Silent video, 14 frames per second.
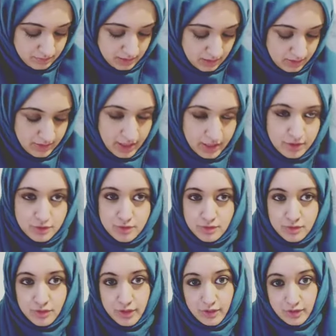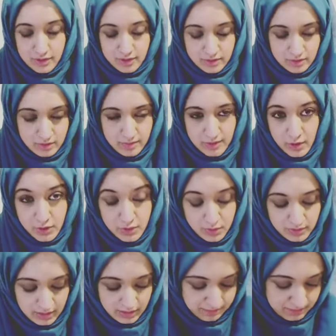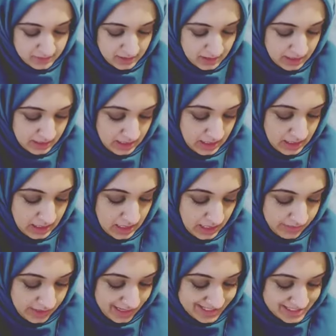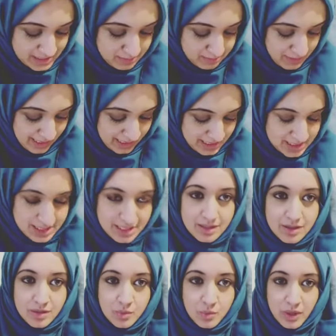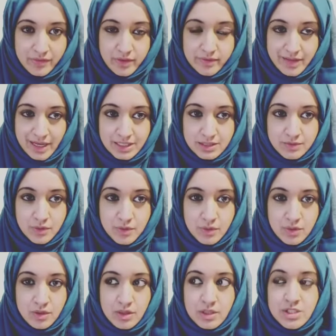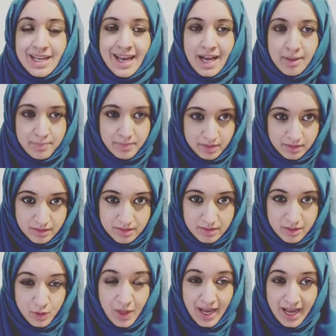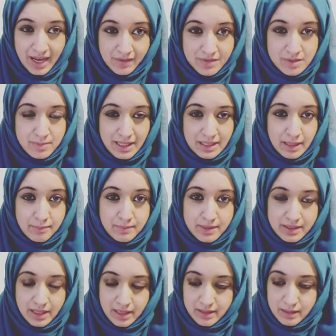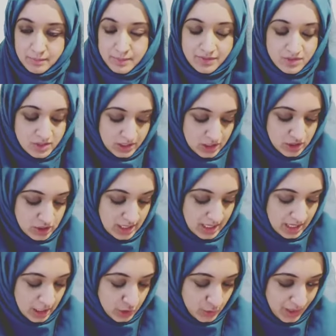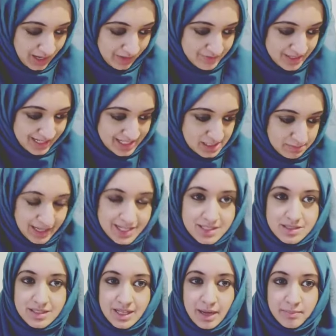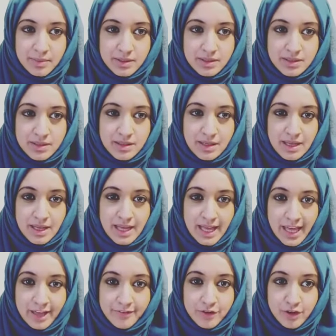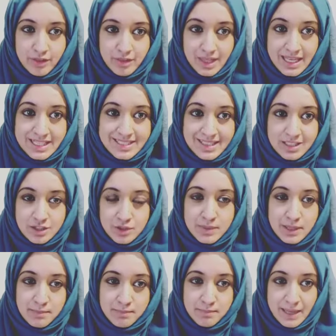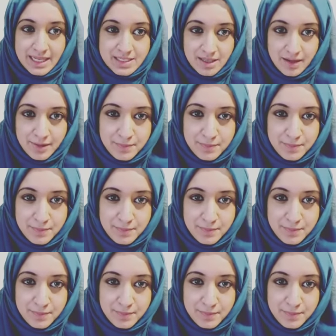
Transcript: than the others. It'll be sooner. And then expect whatever you've asked for to happen. You have to be in that belief stage. You have to expect it to happen. If not this, then something better.